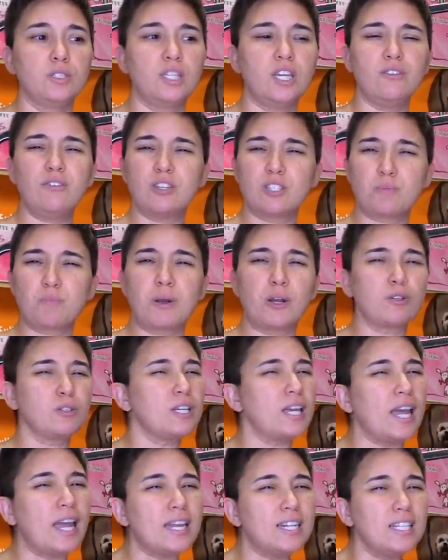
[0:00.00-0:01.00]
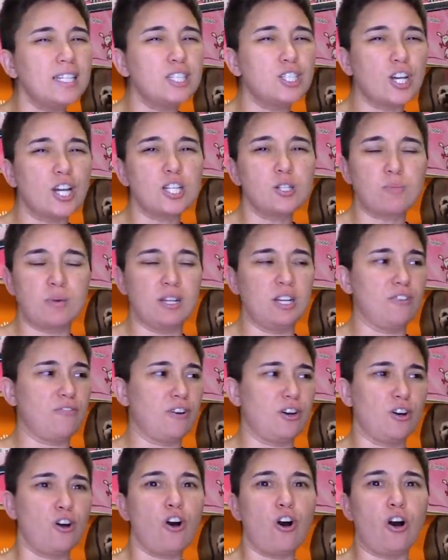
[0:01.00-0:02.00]
give us barely any judgment,
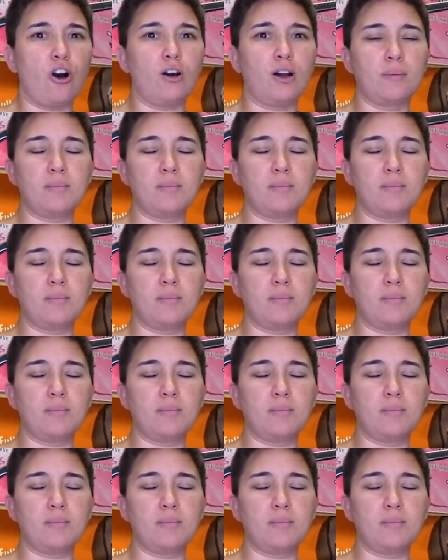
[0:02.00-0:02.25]
if at all.